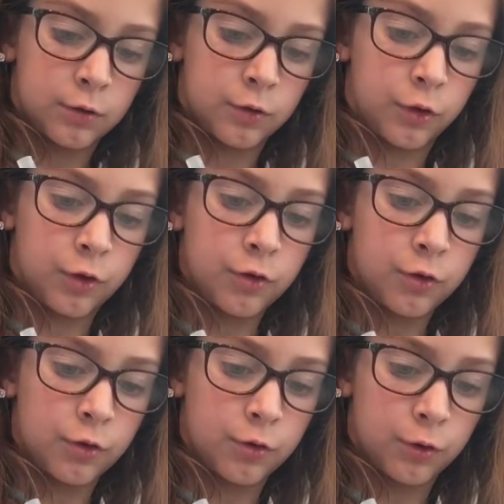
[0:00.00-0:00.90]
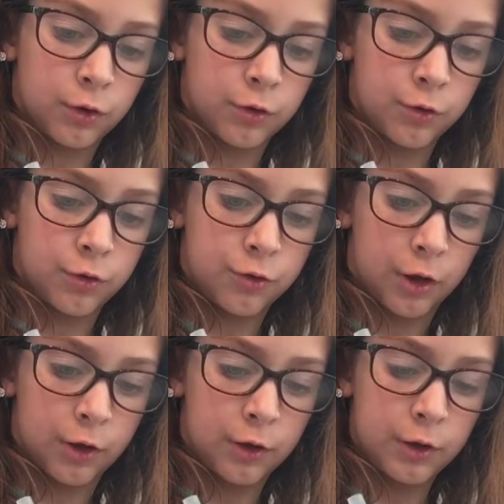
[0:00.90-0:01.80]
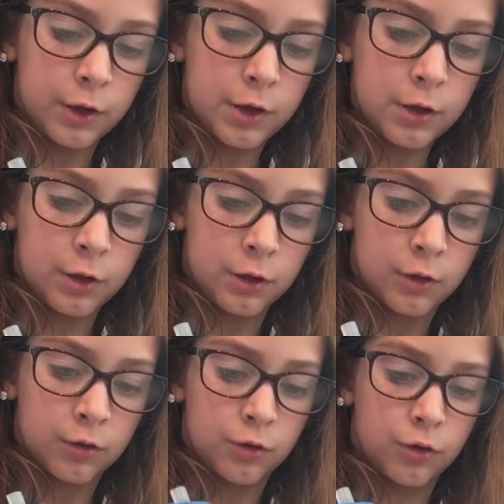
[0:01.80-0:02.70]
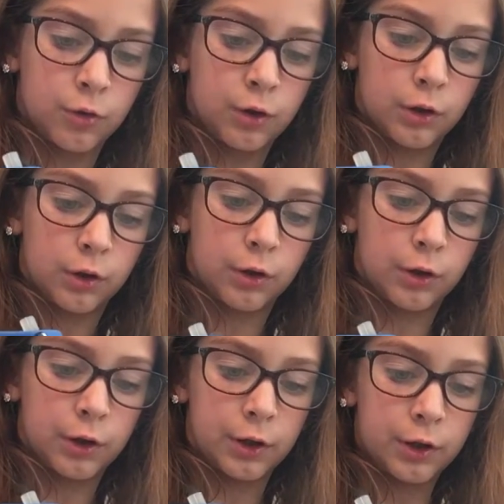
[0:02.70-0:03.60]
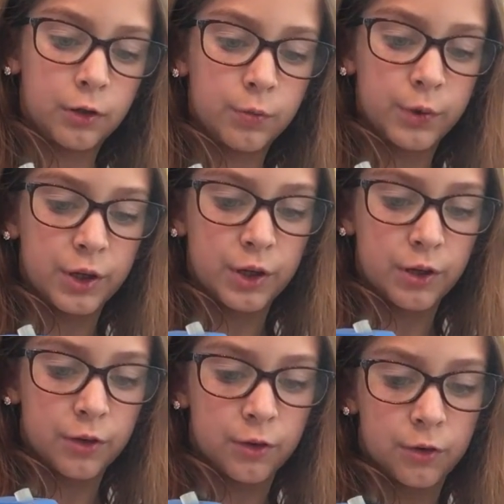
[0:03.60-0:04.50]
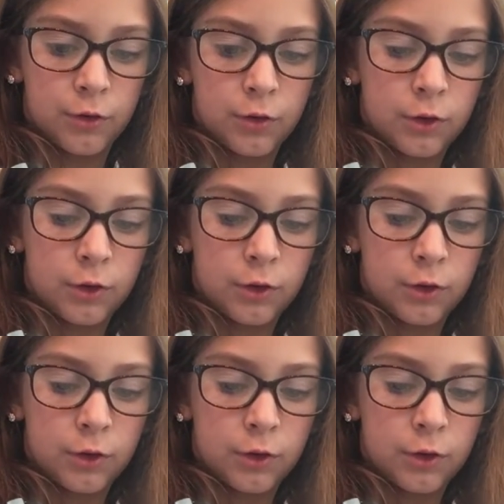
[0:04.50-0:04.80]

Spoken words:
First, going to gently do a little piece,